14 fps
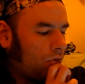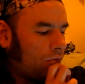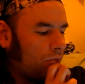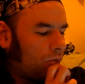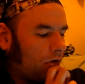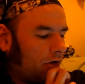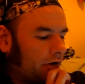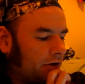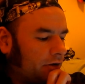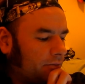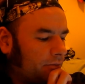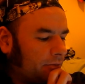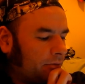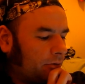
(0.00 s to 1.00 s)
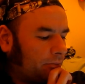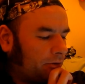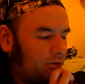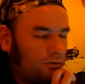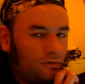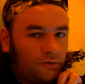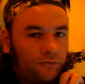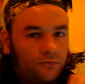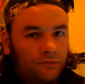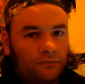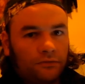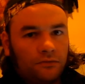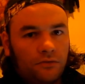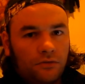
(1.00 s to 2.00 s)
why people are pissed off
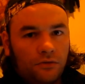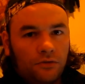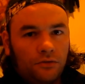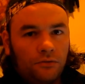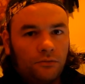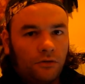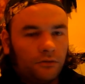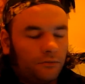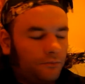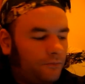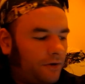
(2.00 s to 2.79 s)
that Warren